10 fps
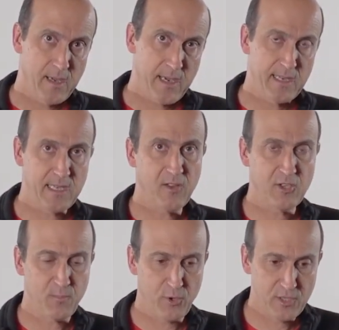And here
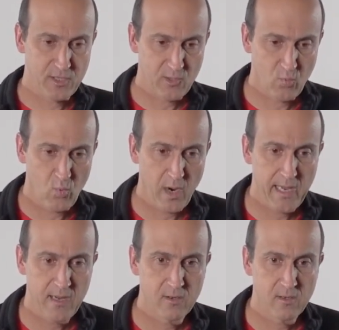this person is
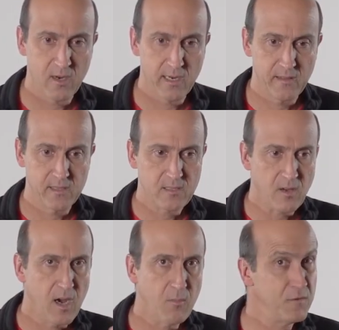waiting on God in this
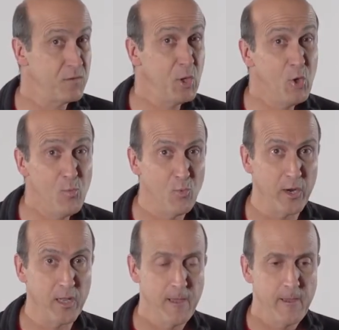time of
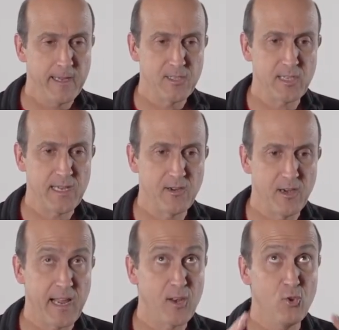turmoil and saying,
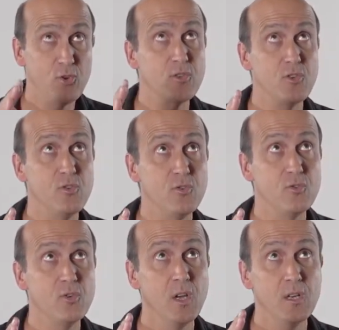God, I look to
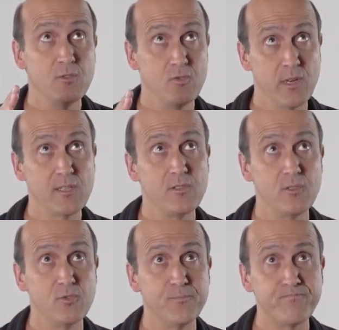you to trust
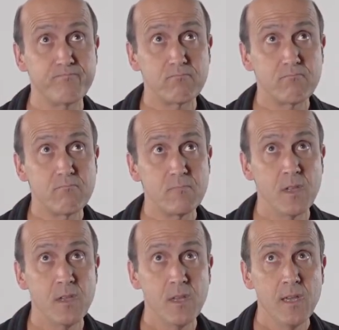you.
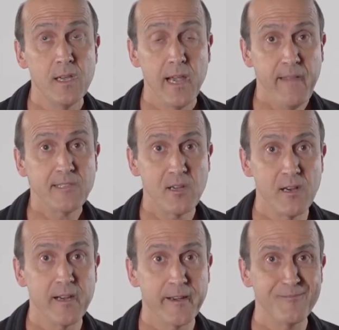And that's
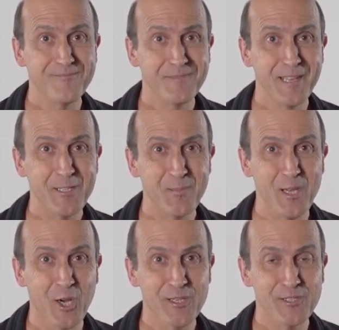hard, let's
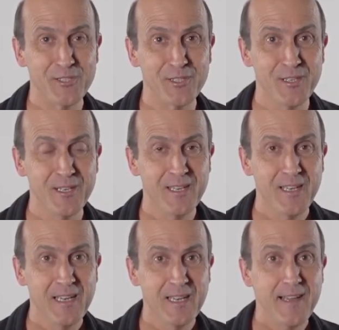be honest.
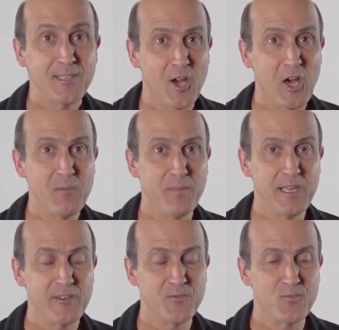That's hard
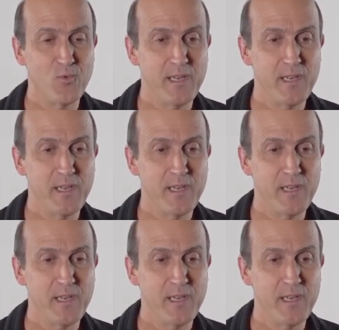because